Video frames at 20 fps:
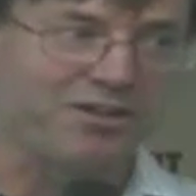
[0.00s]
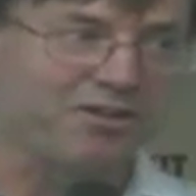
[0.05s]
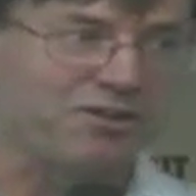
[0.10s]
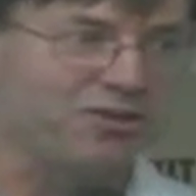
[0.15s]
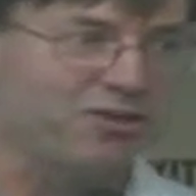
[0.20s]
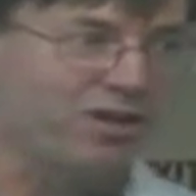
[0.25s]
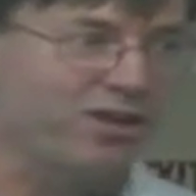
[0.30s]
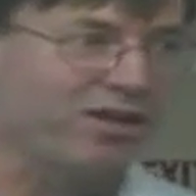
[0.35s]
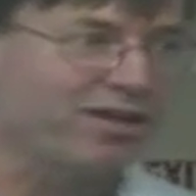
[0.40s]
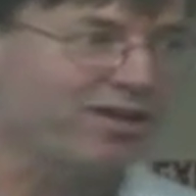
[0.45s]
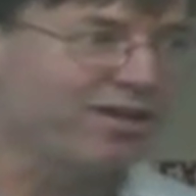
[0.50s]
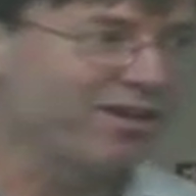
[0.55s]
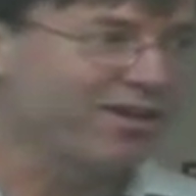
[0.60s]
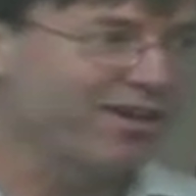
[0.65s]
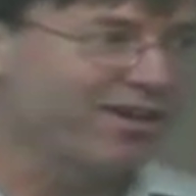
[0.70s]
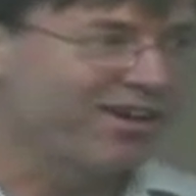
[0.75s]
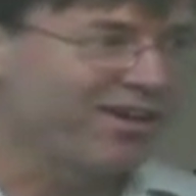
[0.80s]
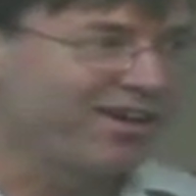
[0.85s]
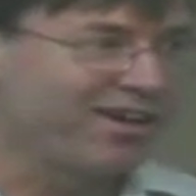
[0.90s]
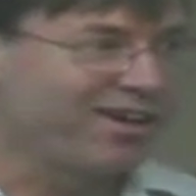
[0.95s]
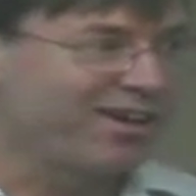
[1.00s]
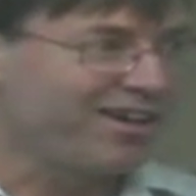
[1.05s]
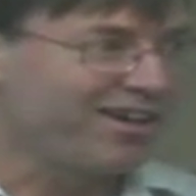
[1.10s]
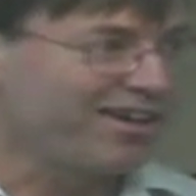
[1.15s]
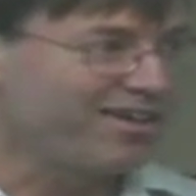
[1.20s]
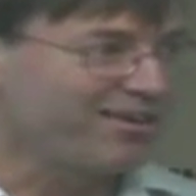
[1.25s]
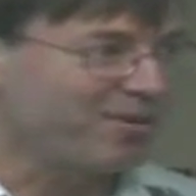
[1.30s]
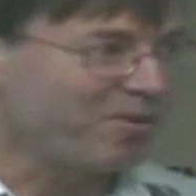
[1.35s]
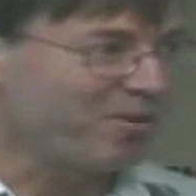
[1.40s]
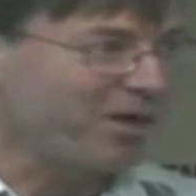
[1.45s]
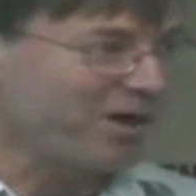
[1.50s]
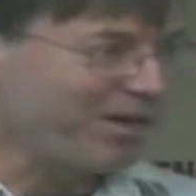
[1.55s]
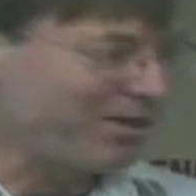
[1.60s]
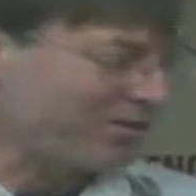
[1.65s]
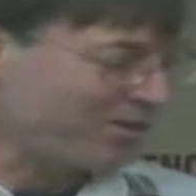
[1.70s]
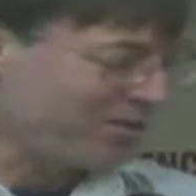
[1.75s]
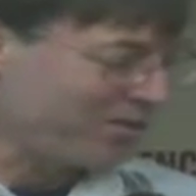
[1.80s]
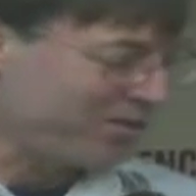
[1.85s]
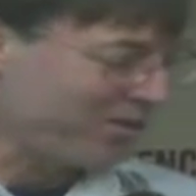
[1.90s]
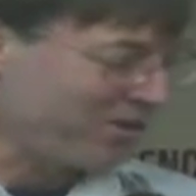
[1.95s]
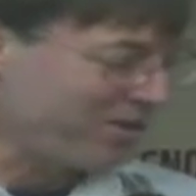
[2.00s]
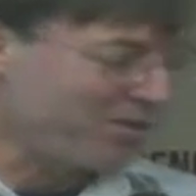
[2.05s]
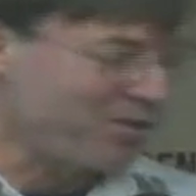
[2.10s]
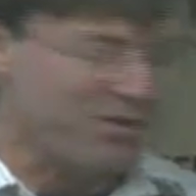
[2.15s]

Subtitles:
in Australia, the males in the